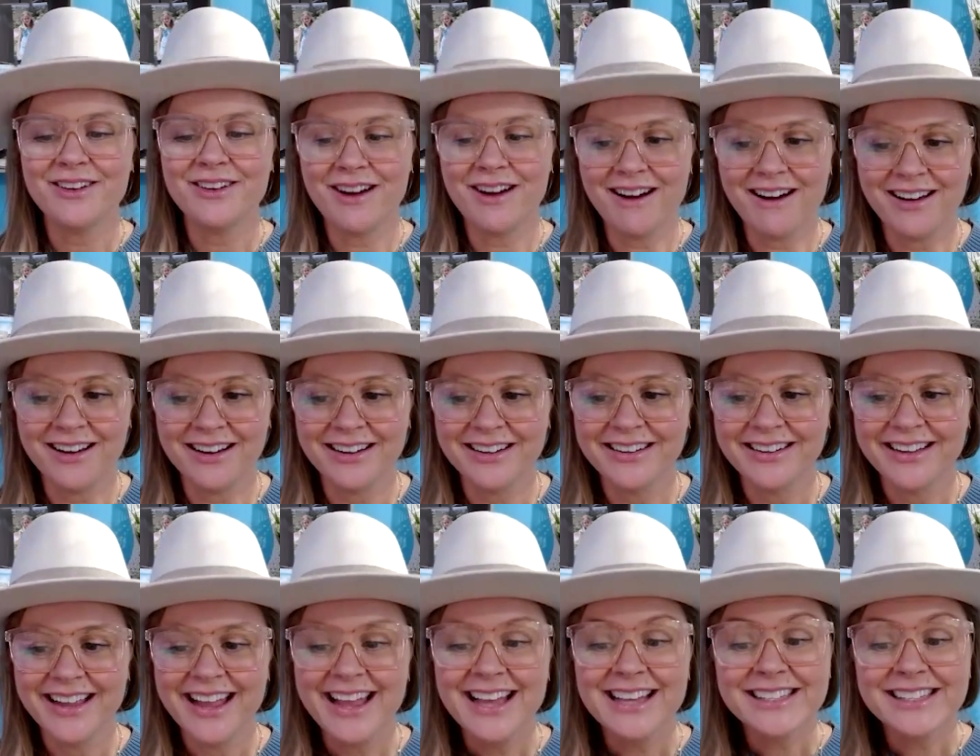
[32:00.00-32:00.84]
heart.
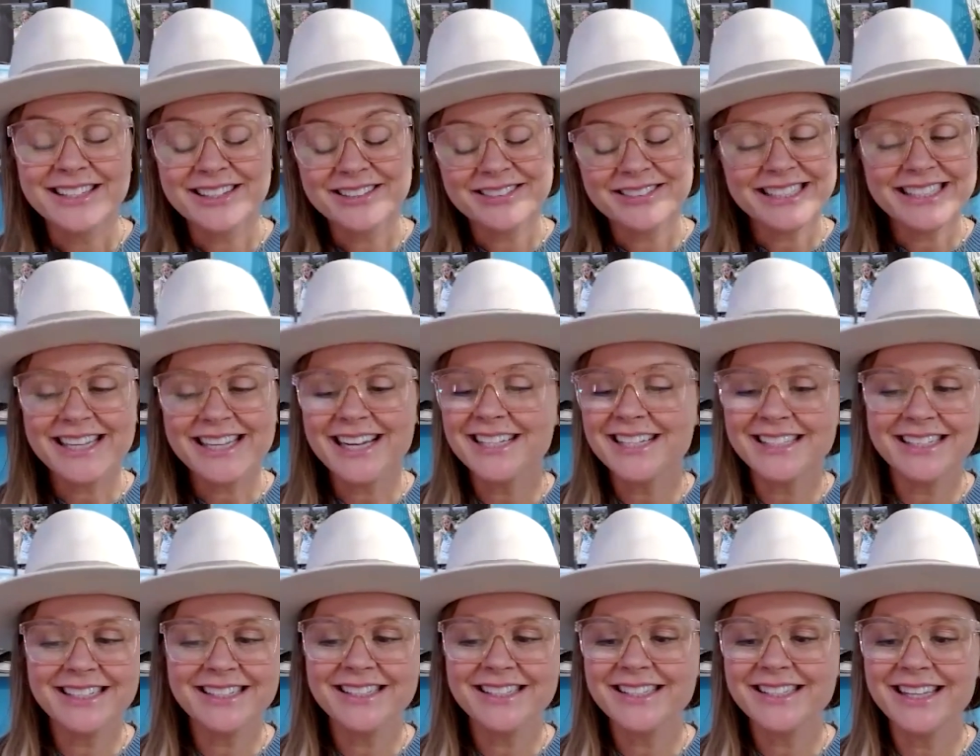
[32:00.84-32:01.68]
So it
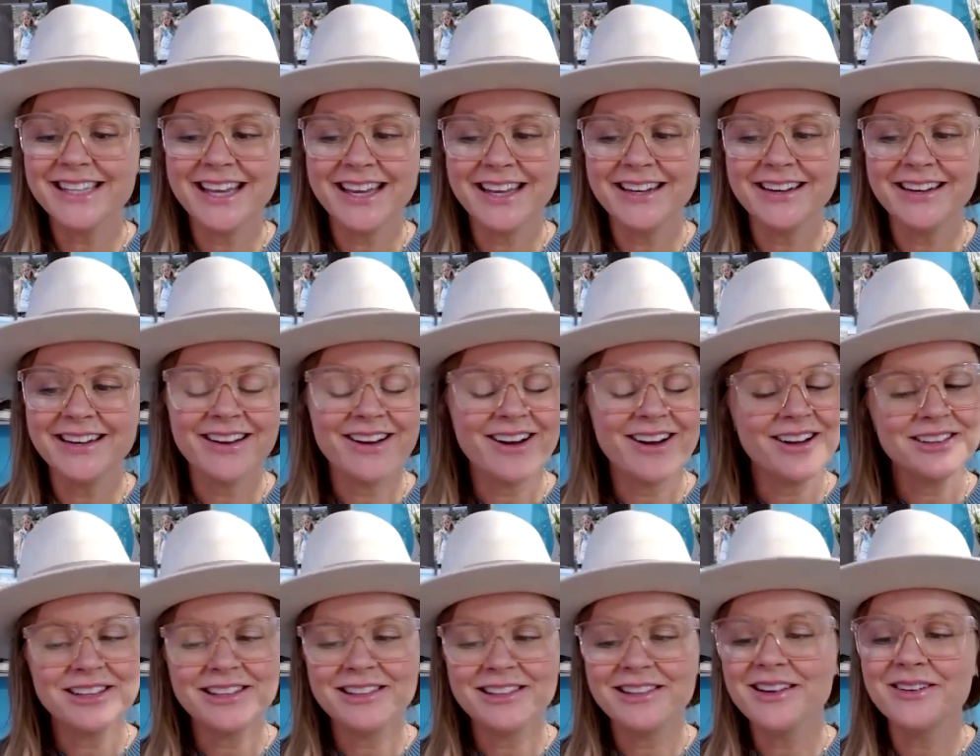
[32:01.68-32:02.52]
doesn't sit
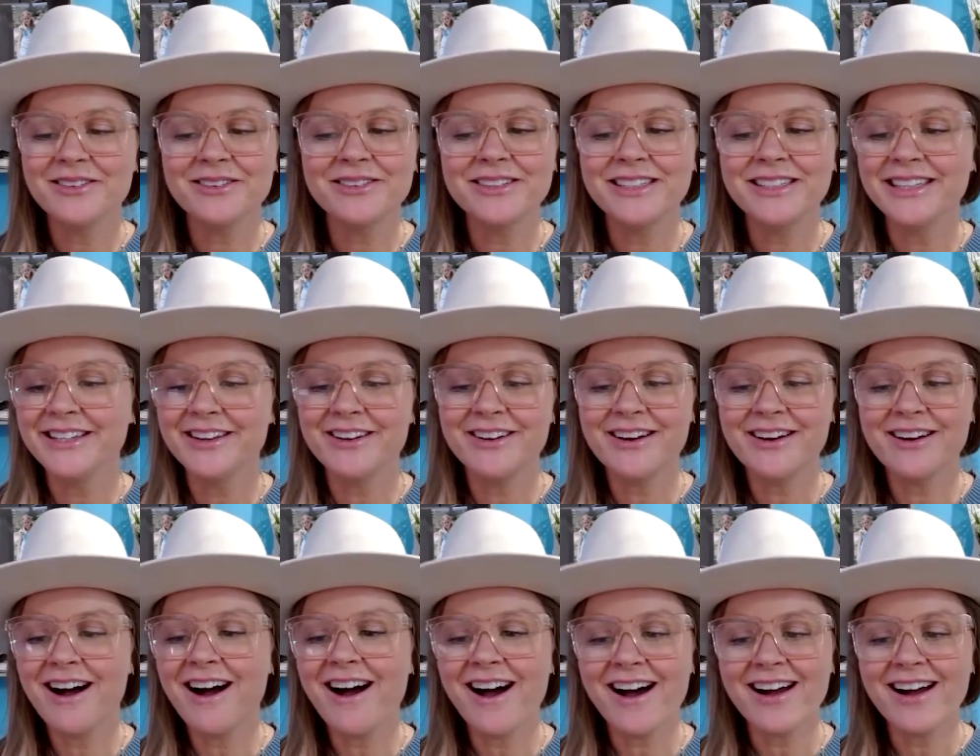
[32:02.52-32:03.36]
all alone in your
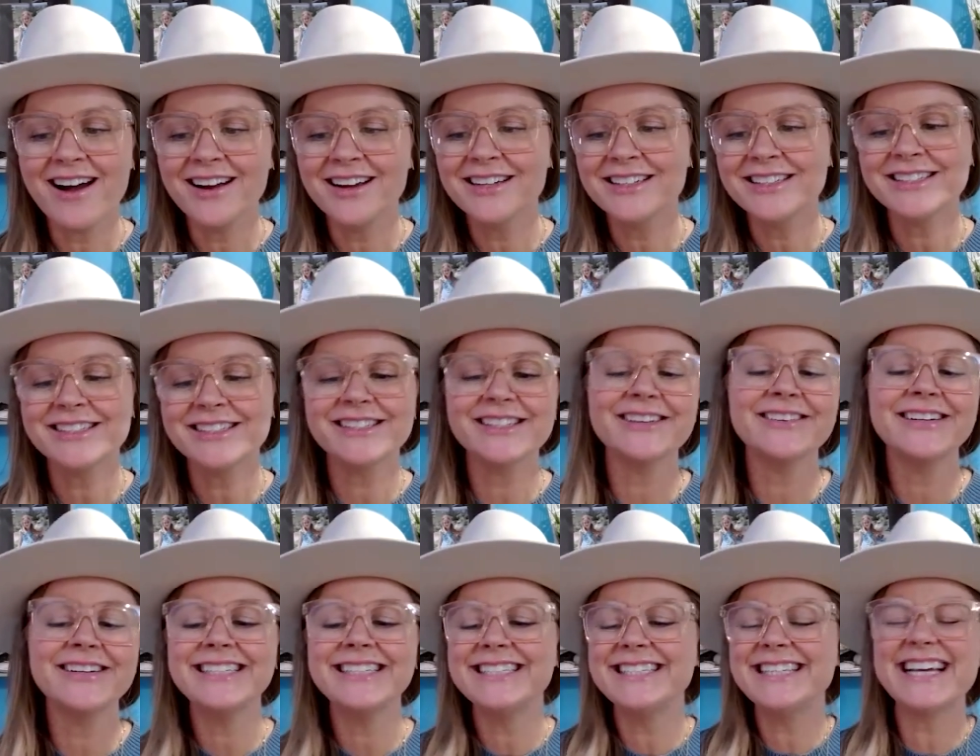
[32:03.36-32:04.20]
heart.
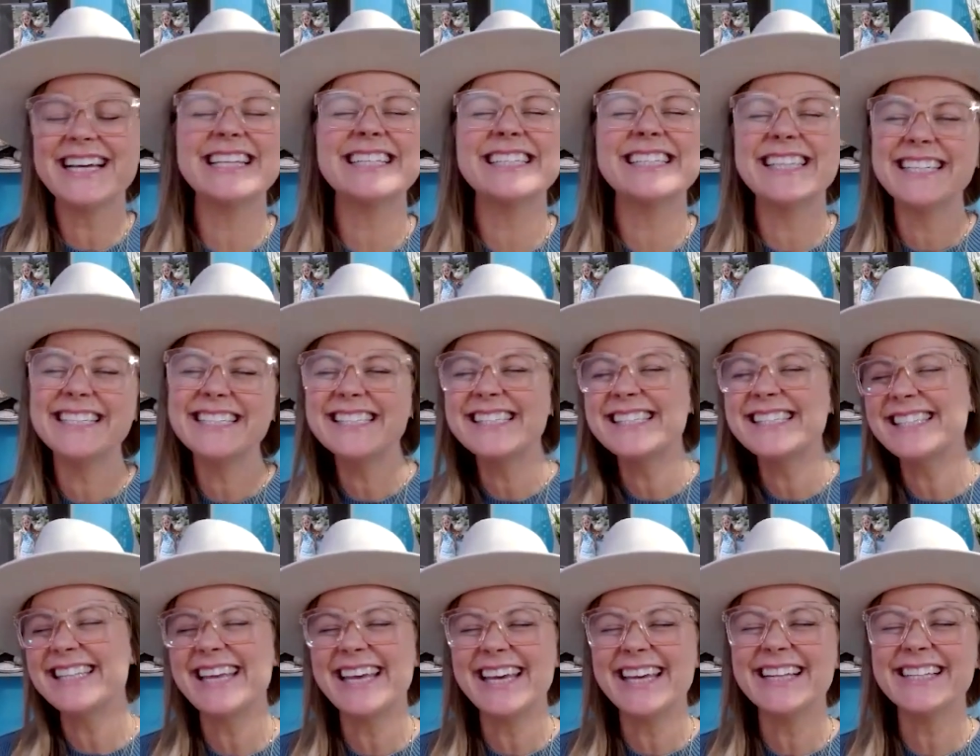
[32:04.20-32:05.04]
So it doesn't
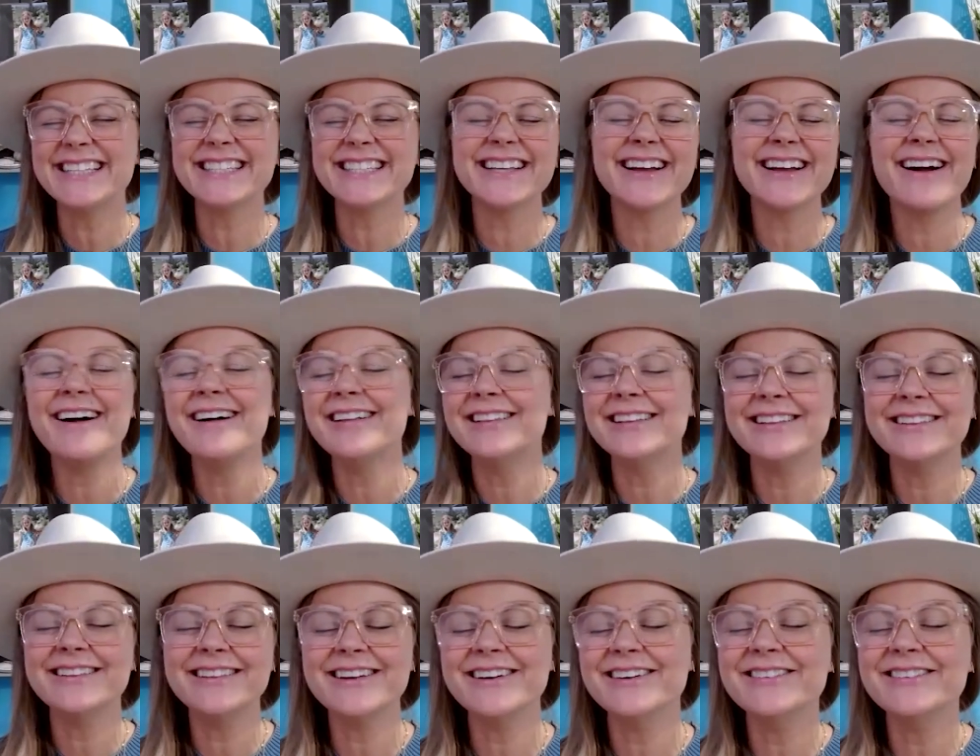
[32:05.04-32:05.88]
sit all
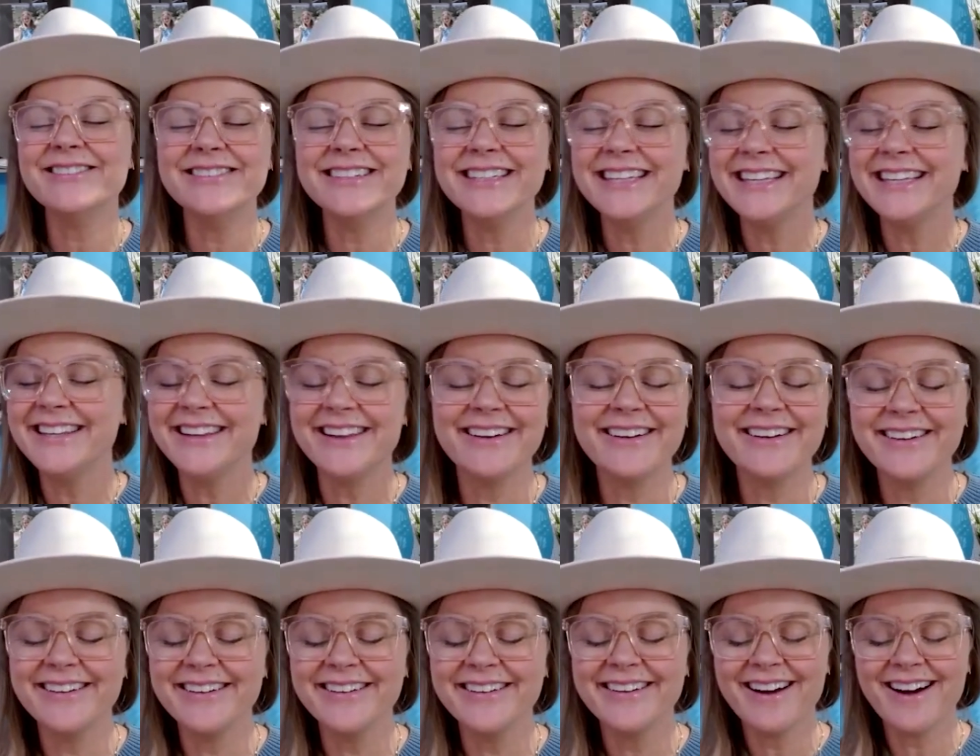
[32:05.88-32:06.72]
alone in
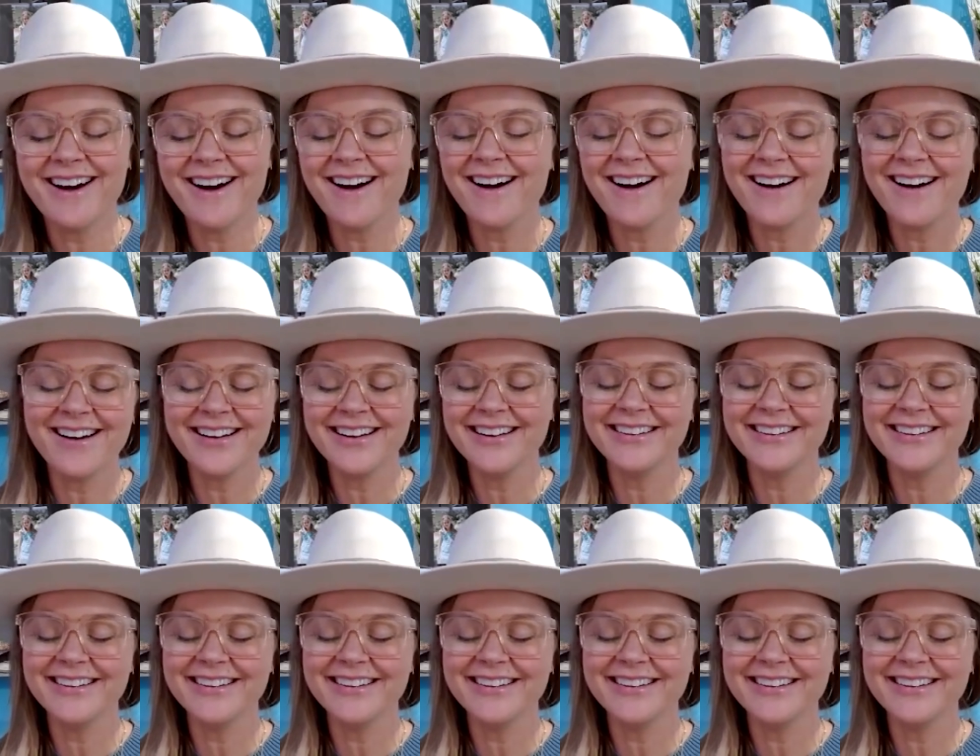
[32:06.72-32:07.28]
your heart.